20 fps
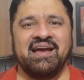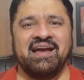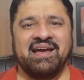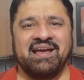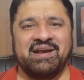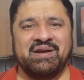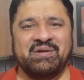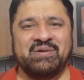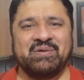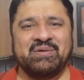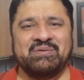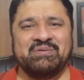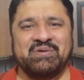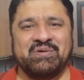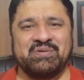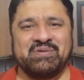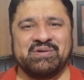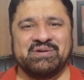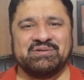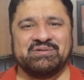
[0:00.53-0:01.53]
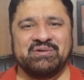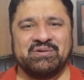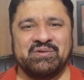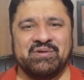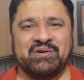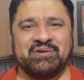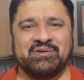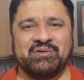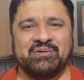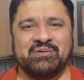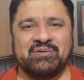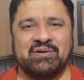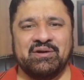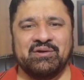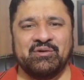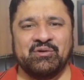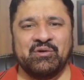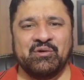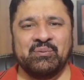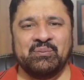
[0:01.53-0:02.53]
Hello viewers, how are you?
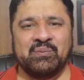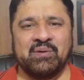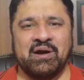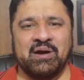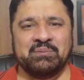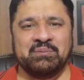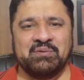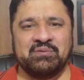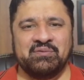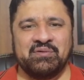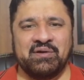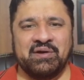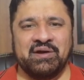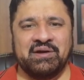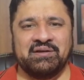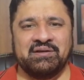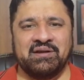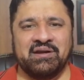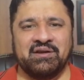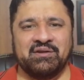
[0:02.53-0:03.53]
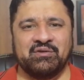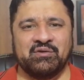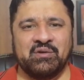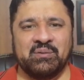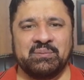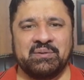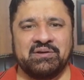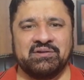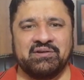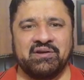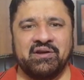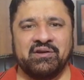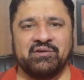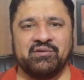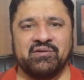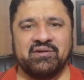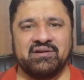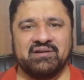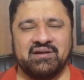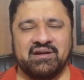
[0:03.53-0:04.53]
I hope all be fine and you will be enjoying
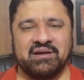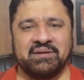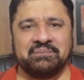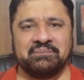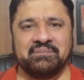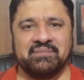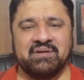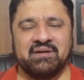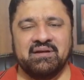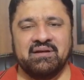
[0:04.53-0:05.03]
your time.